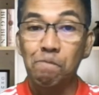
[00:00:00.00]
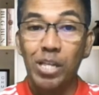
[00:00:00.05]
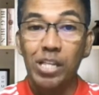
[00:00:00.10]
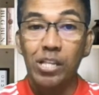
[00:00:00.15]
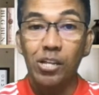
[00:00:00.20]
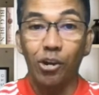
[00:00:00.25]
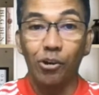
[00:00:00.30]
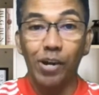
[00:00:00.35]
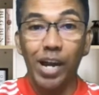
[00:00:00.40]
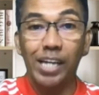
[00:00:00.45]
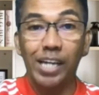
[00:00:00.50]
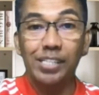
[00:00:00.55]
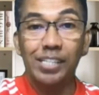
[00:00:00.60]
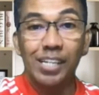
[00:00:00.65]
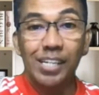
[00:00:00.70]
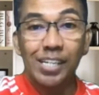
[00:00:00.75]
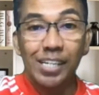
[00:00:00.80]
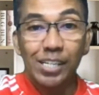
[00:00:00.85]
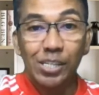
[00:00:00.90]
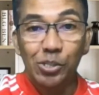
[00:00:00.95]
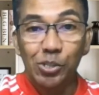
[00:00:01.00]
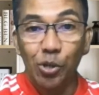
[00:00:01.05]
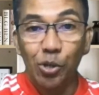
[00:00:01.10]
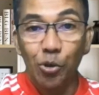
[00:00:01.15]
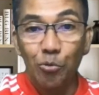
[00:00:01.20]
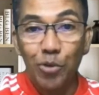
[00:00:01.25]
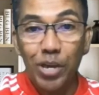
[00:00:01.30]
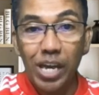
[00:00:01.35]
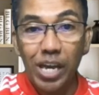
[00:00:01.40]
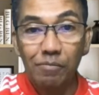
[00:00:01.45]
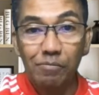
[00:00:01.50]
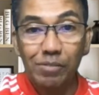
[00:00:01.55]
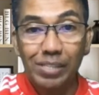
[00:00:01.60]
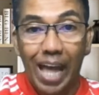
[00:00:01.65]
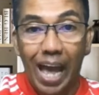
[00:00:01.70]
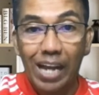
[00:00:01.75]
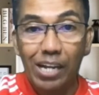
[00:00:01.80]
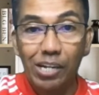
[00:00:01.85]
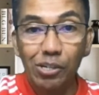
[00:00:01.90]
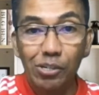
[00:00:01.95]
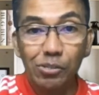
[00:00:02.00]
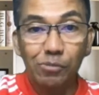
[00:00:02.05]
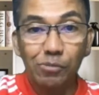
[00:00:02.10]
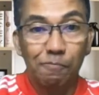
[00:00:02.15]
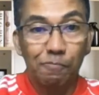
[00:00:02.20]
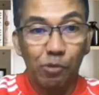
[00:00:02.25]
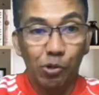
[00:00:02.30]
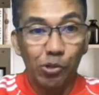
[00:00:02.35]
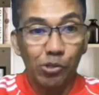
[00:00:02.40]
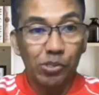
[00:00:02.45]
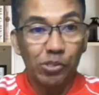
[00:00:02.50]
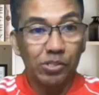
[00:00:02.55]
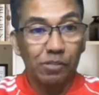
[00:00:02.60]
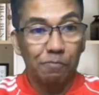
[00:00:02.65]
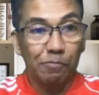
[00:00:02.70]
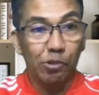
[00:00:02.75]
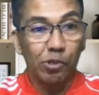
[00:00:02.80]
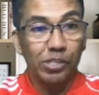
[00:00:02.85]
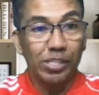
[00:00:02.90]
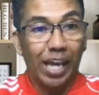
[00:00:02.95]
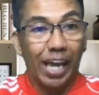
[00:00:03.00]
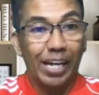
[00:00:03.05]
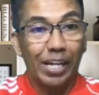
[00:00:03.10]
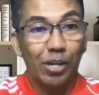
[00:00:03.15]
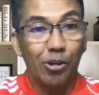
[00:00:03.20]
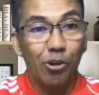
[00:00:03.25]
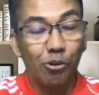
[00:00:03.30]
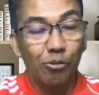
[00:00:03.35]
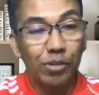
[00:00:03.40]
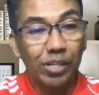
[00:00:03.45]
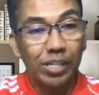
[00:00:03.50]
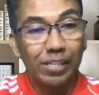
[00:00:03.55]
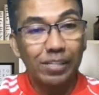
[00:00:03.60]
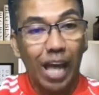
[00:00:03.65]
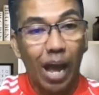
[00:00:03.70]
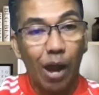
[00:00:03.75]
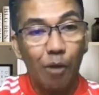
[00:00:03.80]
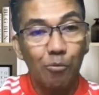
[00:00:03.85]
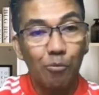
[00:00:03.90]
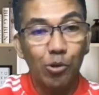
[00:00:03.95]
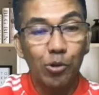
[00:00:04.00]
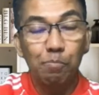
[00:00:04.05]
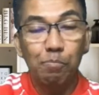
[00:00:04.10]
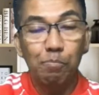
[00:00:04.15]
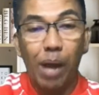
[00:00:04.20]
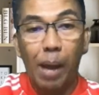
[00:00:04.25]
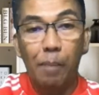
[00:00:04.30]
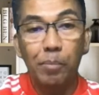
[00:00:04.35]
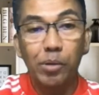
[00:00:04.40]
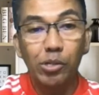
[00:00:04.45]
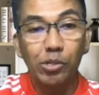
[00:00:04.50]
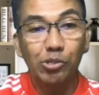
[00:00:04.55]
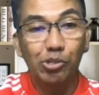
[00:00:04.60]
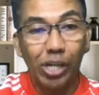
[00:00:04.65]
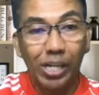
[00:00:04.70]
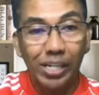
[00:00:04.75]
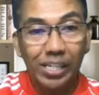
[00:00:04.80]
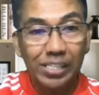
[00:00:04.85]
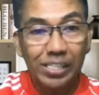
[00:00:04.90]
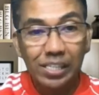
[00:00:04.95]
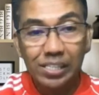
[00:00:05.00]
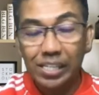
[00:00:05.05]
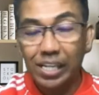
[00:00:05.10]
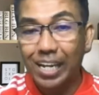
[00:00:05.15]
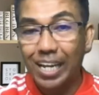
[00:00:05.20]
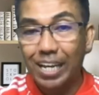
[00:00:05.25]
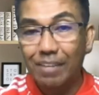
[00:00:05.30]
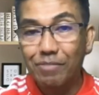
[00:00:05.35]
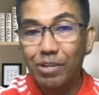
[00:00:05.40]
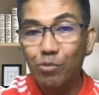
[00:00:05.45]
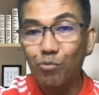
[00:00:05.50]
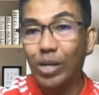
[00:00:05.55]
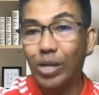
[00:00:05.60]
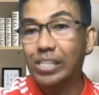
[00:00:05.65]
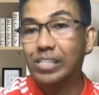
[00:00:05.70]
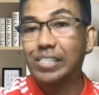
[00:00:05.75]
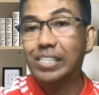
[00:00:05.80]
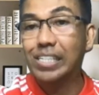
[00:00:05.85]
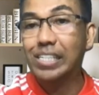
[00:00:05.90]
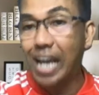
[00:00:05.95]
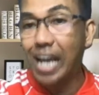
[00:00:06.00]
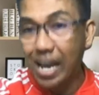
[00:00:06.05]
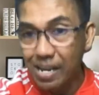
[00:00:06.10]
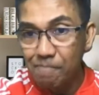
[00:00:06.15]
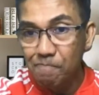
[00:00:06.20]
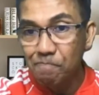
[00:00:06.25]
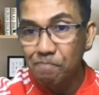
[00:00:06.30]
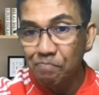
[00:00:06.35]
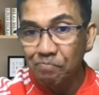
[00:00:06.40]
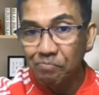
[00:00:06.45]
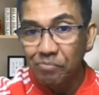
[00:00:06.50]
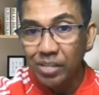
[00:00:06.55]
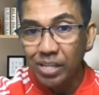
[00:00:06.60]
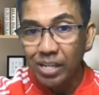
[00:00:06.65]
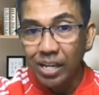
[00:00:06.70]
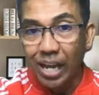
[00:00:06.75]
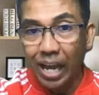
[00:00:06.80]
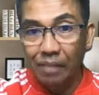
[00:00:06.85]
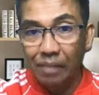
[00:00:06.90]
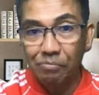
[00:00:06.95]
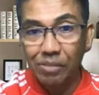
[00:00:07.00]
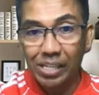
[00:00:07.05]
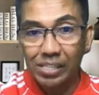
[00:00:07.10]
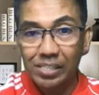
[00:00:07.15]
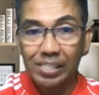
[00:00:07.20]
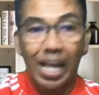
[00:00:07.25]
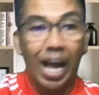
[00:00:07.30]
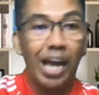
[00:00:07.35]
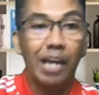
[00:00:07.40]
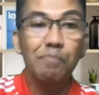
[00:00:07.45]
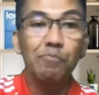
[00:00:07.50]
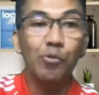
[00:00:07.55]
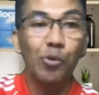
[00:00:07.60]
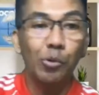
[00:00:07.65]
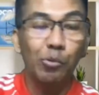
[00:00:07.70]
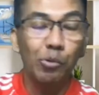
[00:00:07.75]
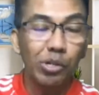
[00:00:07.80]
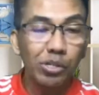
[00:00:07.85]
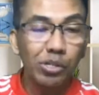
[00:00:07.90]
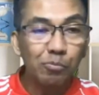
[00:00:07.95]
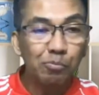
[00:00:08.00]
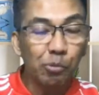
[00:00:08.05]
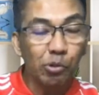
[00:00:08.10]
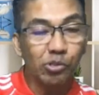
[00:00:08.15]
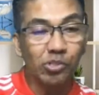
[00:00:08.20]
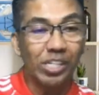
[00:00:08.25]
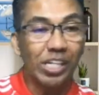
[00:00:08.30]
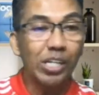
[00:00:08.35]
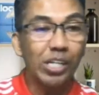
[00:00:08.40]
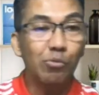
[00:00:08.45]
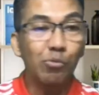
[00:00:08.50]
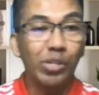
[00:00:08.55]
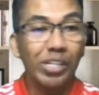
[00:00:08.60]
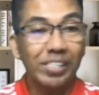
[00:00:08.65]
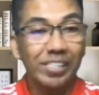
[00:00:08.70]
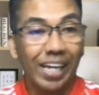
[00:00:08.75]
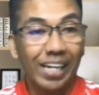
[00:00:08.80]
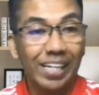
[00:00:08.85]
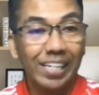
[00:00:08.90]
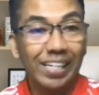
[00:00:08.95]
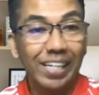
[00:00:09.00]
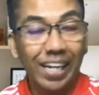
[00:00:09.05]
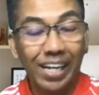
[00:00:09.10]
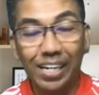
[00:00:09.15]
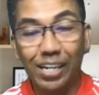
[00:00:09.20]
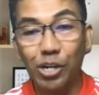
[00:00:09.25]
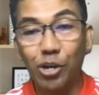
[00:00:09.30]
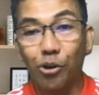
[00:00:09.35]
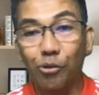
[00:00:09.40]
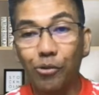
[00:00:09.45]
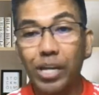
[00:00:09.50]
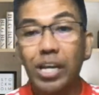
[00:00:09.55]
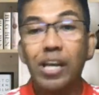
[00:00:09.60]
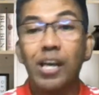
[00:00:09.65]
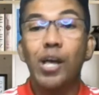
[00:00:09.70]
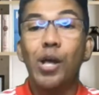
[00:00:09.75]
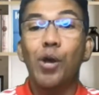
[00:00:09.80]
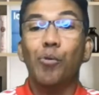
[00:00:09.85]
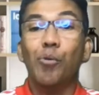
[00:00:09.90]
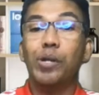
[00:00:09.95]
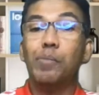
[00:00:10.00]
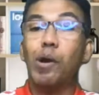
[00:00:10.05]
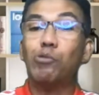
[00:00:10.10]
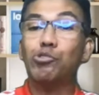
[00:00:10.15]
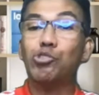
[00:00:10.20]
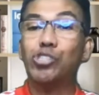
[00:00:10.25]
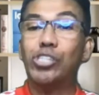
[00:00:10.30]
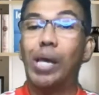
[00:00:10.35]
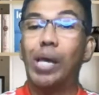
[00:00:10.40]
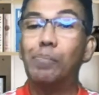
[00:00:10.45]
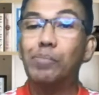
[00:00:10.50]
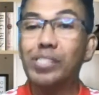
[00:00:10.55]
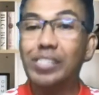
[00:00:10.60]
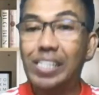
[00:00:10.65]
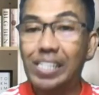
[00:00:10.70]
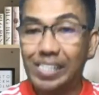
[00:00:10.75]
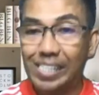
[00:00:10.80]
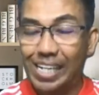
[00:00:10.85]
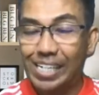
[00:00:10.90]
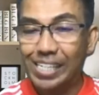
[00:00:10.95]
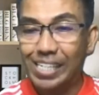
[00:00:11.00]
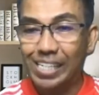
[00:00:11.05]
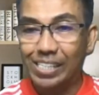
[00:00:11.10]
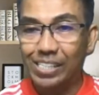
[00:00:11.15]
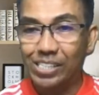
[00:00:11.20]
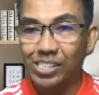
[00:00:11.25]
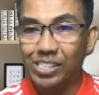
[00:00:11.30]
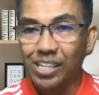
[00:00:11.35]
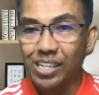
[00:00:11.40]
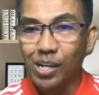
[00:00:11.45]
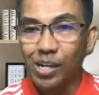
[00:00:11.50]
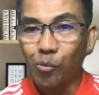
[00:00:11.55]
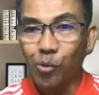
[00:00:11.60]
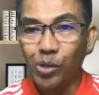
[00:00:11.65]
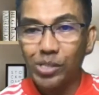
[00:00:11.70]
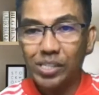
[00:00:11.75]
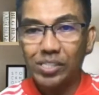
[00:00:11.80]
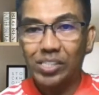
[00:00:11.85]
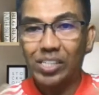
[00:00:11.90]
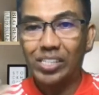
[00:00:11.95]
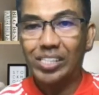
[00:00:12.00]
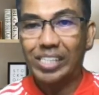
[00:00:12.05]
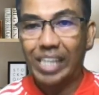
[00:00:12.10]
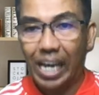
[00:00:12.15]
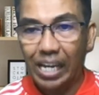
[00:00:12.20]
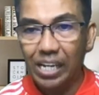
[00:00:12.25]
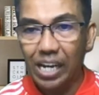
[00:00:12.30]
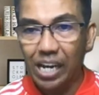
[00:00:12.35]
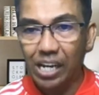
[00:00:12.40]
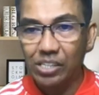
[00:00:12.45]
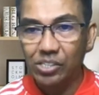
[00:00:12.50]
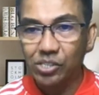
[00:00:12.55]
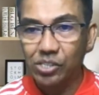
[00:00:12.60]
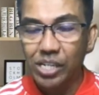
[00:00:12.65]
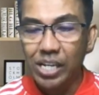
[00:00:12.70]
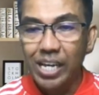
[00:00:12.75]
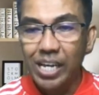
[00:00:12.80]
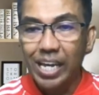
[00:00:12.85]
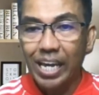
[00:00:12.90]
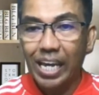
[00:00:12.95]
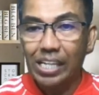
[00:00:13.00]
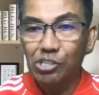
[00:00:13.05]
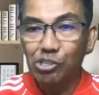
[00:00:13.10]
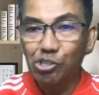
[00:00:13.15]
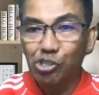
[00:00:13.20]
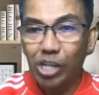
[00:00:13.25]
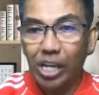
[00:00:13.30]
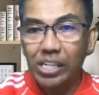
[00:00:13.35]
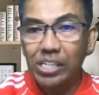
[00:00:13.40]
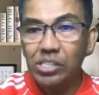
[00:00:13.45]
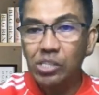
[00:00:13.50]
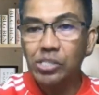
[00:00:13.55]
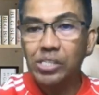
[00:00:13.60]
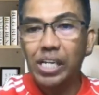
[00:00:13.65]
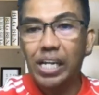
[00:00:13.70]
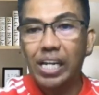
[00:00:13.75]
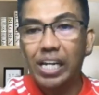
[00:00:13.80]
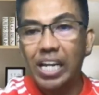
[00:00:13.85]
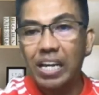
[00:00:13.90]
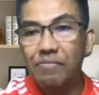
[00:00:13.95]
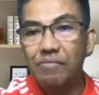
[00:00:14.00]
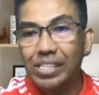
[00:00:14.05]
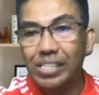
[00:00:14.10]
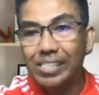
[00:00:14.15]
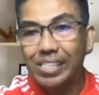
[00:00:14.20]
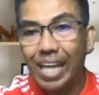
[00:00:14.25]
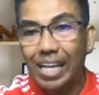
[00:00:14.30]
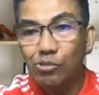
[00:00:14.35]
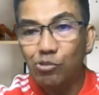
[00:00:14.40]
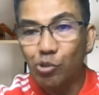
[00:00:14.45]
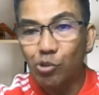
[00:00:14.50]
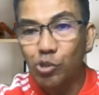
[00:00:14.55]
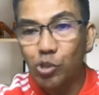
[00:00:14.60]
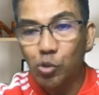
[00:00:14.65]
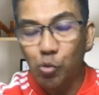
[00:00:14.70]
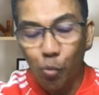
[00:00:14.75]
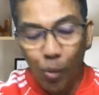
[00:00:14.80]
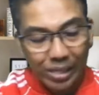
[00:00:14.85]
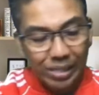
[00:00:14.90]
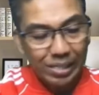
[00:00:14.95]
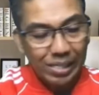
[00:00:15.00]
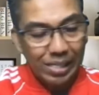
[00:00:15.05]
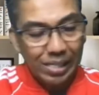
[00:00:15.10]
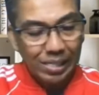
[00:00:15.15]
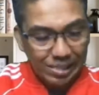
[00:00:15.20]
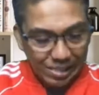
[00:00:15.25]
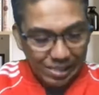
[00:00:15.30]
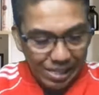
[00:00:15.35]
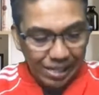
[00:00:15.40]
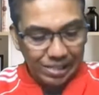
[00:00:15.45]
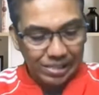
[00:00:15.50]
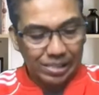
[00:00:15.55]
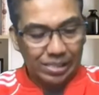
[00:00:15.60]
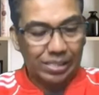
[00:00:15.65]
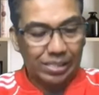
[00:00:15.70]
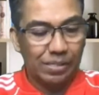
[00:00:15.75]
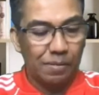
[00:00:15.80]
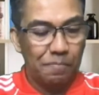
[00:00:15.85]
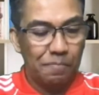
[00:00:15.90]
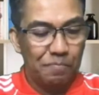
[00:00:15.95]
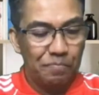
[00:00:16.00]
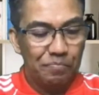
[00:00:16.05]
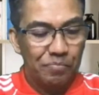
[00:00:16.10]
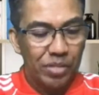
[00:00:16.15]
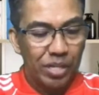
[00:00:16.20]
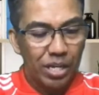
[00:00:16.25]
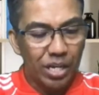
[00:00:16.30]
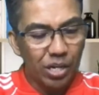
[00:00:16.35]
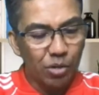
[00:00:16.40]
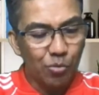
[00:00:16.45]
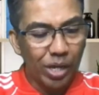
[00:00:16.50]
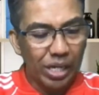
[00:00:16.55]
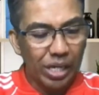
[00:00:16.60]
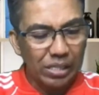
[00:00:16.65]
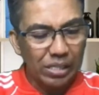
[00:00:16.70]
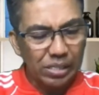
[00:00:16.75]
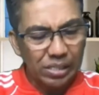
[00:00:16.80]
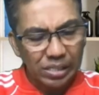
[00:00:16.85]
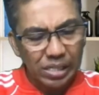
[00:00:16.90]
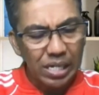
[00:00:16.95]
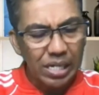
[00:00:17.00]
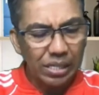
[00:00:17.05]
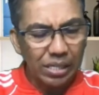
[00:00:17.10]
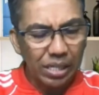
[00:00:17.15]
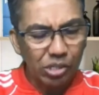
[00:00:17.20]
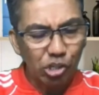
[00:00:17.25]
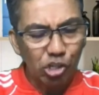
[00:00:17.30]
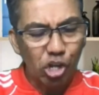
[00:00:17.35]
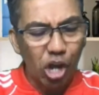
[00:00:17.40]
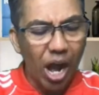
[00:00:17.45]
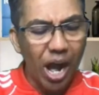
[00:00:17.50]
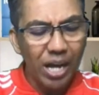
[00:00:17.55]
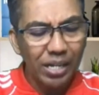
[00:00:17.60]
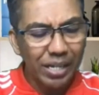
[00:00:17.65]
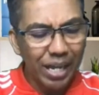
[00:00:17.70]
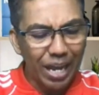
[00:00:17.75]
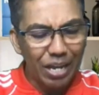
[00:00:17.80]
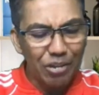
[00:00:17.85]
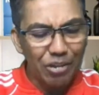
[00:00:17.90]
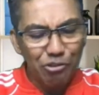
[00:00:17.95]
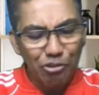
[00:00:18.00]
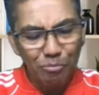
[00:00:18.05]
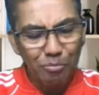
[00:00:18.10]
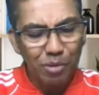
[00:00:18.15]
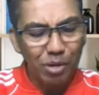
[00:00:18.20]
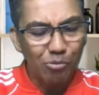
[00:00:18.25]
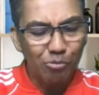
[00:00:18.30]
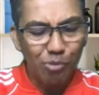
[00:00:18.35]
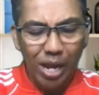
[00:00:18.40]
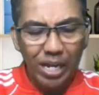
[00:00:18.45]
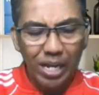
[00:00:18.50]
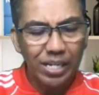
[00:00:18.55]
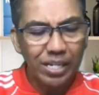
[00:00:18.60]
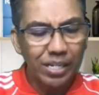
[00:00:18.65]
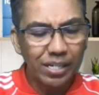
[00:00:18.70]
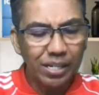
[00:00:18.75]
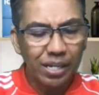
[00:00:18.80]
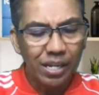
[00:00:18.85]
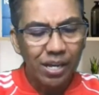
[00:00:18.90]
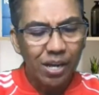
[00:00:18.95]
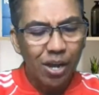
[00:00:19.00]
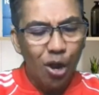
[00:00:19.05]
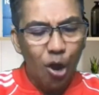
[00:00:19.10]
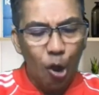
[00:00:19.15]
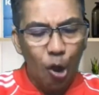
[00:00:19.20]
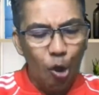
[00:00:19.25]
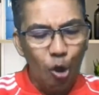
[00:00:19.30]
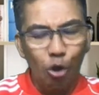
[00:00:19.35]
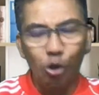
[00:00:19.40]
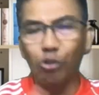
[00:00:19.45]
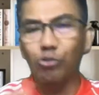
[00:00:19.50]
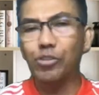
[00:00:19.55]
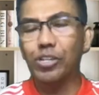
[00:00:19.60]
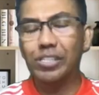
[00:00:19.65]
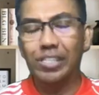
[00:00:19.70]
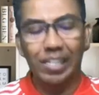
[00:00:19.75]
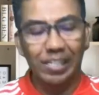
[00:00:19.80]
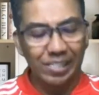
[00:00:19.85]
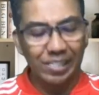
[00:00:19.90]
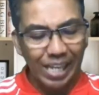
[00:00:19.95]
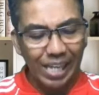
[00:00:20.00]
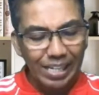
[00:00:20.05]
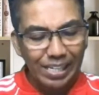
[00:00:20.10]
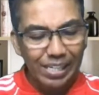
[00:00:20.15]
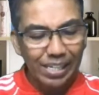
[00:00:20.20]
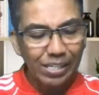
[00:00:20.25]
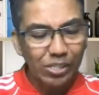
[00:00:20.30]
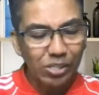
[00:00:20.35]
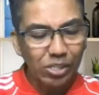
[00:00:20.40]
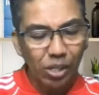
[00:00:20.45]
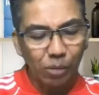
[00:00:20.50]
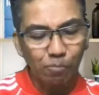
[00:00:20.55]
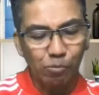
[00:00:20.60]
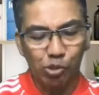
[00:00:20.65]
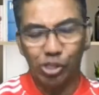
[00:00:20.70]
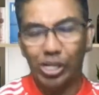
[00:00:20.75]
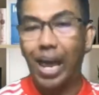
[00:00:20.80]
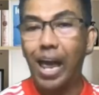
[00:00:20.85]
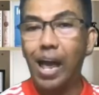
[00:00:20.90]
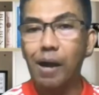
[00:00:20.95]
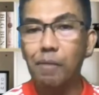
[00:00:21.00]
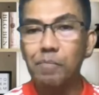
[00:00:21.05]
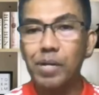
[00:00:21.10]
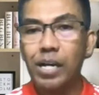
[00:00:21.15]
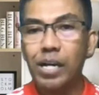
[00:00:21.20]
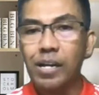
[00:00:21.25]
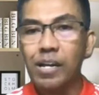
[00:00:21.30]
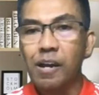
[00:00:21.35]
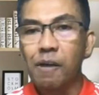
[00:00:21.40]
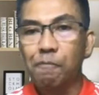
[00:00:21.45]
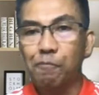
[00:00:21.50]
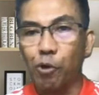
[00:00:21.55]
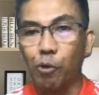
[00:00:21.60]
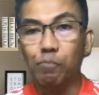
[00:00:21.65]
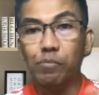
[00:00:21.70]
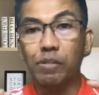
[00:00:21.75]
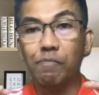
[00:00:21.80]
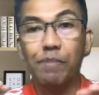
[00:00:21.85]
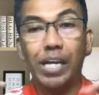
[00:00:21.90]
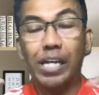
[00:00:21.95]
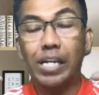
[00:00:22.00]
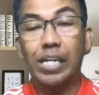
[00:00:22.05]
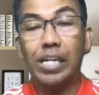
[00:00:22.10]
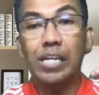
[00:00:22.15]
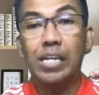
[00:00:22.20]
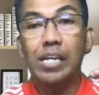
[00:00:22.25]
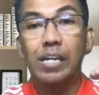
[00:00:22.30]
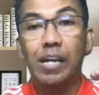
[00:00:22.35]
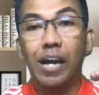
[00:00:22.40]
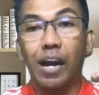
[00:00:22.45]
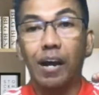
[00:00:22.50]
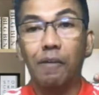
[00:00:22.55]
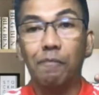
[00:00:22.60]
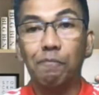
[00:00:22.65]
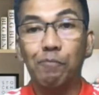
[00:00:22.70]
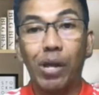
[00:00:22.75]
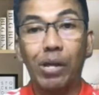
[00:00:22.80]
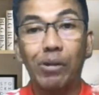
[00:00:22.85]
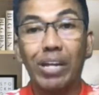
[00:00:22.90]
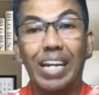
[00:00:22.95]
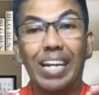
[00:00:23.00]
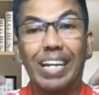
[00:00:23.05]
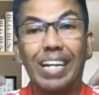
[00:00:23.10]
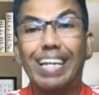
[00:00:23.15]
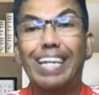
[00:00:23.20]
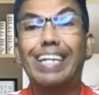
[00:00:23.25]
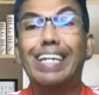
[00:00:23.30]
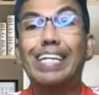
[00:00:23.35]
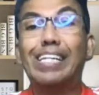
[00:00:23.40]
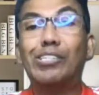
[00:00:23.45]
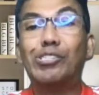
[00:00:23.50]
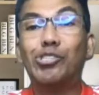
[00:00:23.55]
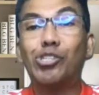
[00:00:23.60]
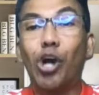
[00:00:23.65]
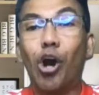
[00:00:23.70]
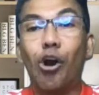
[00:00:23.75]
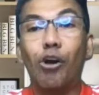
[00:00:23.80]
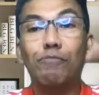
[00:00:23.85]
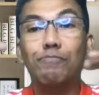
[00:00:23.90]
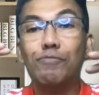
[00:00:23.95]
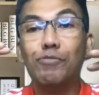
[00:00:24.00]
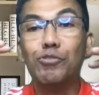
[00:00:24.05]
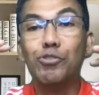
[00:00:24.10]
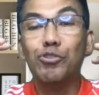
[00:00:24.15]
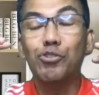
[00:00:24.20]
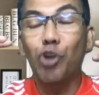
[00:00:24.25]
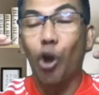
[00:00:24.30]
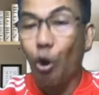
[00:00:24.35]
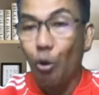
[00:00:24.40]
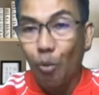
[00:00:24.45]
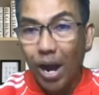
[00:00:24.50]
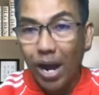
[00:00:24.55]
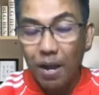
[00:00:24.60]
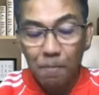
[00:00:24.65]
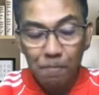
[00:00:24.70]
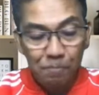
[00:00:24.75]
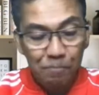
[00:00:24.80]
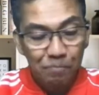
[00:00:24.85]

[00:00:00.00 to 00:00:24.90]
All right, so we have tackled first the first category, the Tower of Babel, Genesis 11, 1 to 9. At this time, we will proceed with the second category. What about Shem's descendants? What does it tell us? In Genesis 11, 10 to 26, here we can see that God enumerated all the descendants of Shem from the very very lineage of Noah.